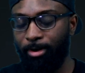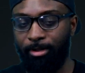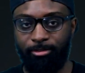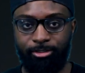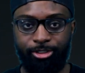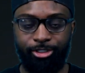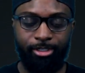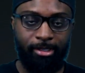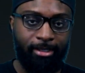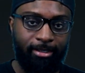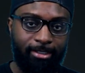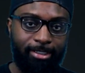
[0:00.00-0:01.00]
Walsh,
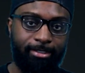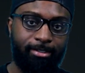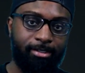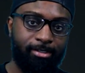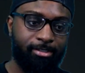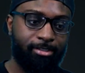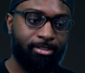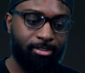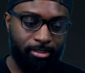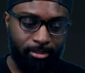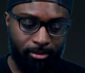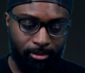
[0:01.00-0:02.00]
he
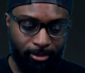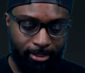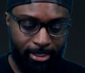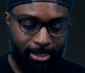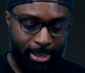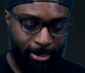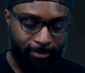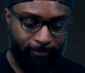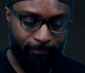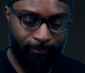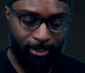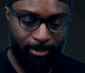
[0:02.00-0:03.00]
is looking at it
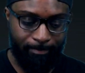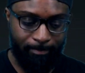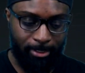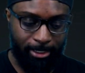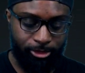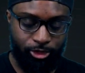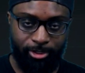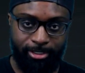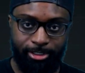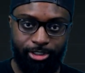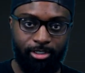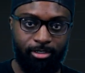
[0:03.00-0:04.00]
from a
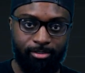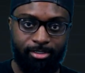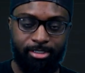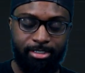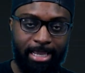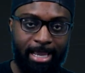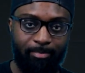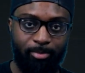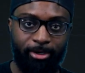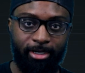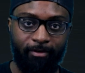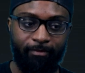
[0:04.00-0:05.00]
traditional
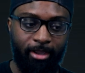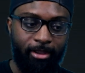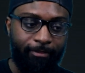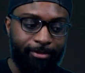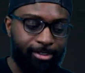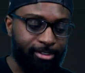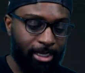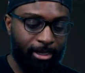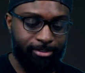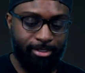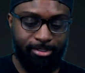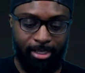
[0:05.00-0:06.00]
standpoint of this is
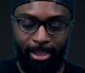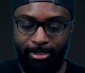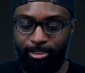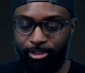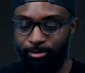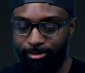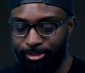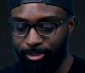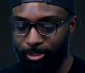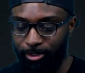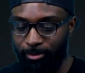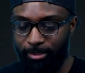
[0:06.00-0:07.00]
how society used
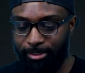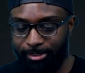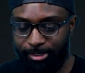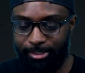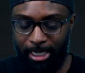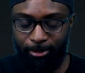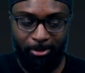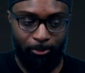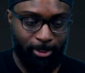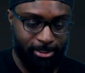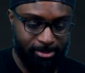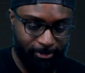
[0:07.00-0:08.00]
to go, this is how it
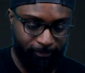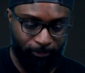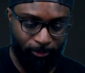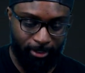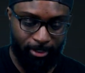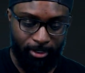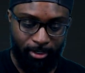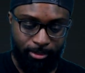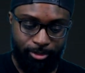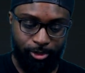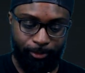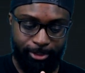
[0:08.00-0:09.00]
was before,
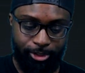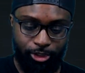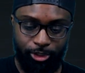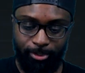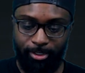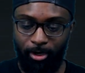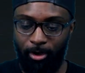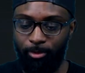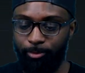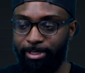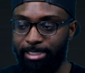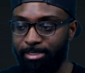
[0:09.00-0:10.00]
so it should
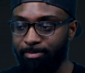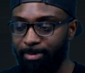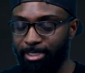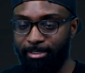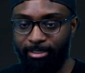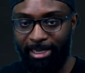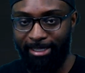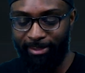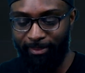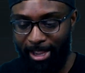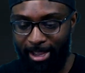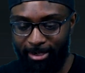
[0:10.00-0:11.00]
always be like
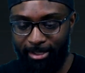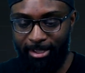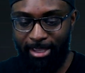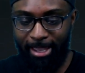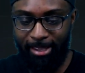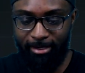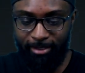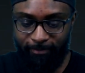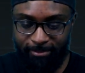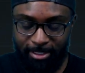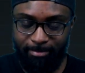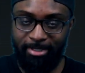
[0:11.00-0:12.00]
that. And if
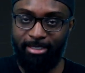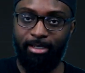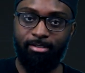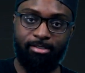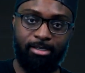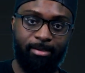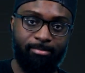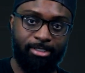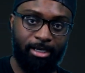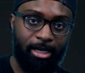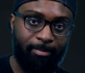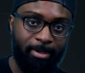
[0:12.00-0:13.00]
something else comes
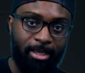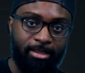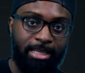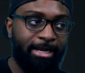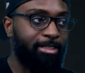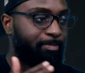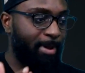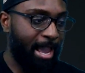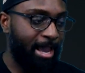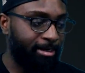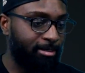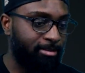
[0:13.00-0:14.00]
up, then it's
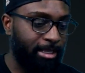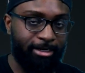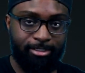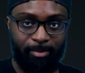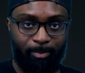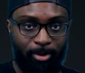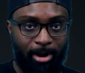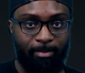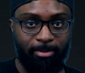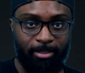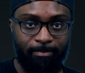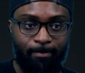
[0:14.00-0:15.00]
bad, then it's a
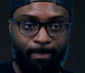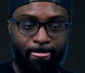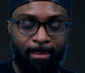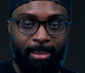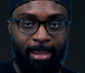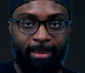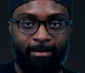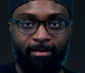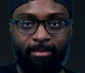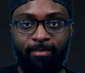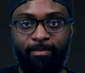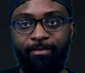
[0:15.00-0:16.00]
problem.
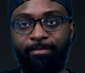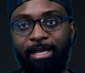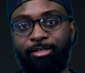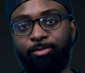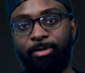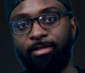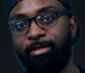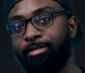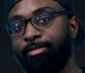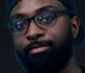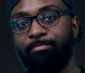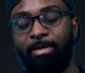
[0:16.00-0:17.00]
And th that's one of
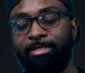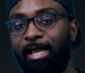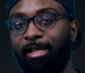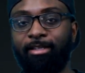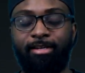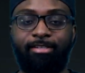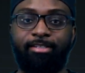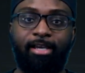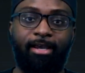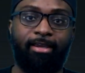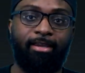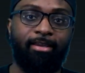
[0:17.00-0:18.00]
the mentalities
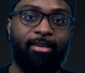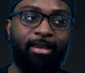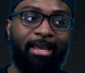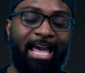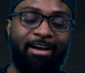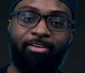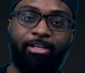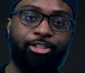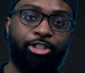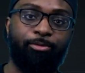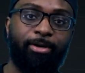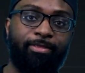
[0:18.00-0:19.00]
I have an
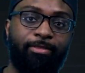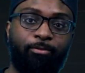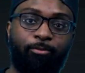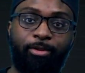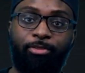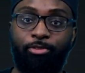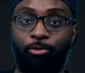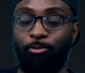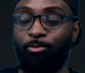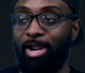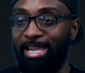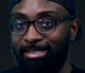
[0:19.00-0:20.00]
issue with with the
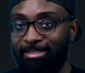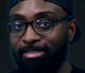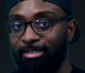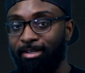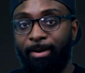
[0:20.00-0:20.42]
right.